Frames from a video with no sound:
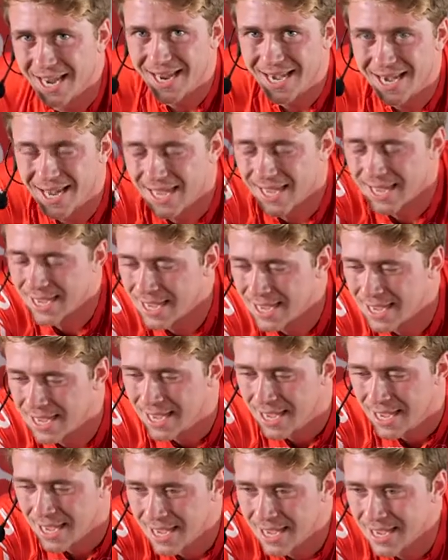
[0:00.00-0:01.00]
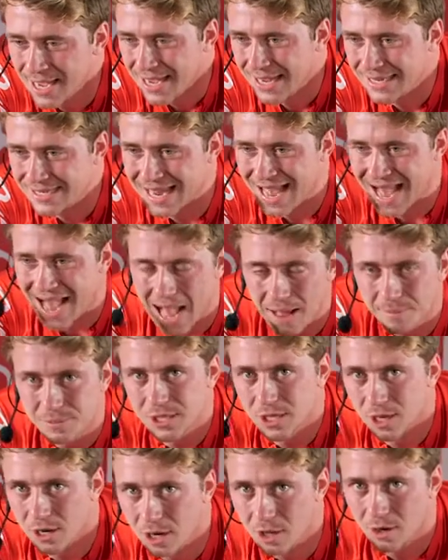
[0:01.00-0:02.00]
in is
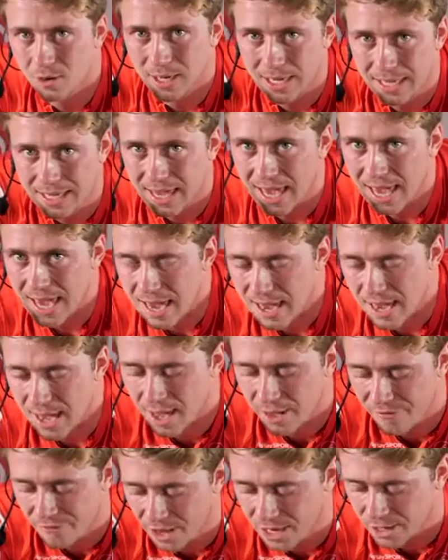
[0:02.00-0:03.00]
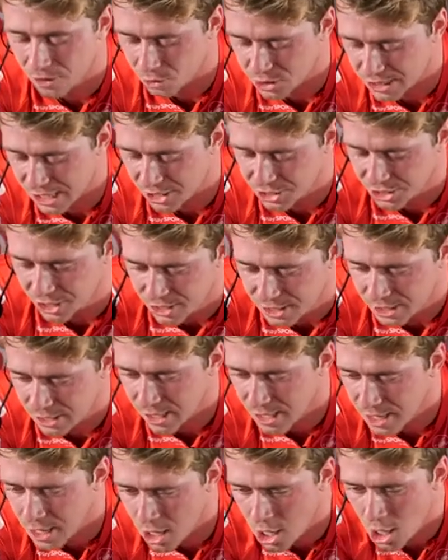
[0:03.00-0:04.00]
absolutely key for indoor sessions.
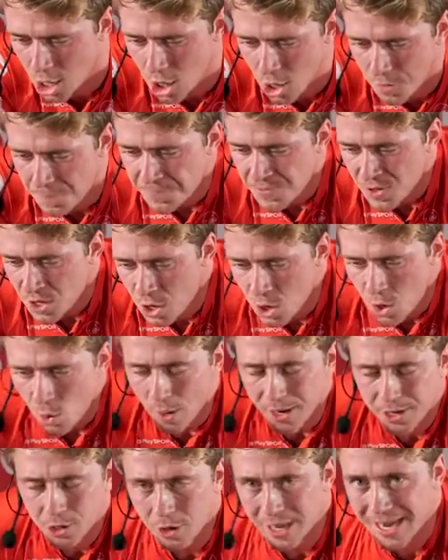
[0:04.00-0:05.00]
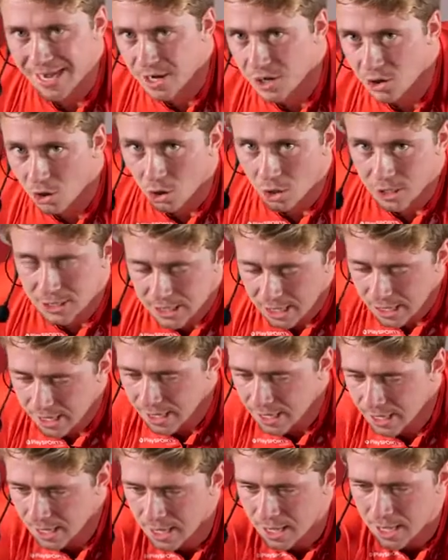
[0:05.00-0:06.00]
When you're indoors,
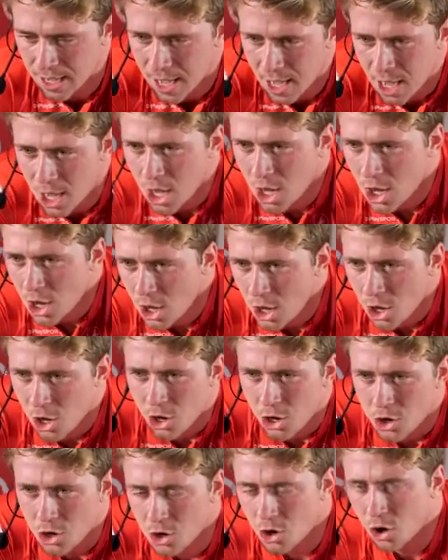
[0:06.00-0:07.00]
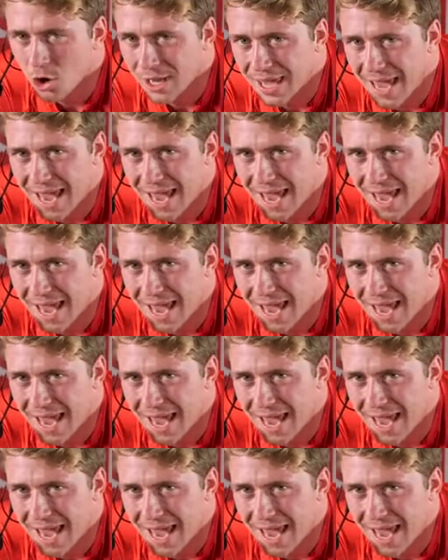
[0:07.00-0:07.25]
you're not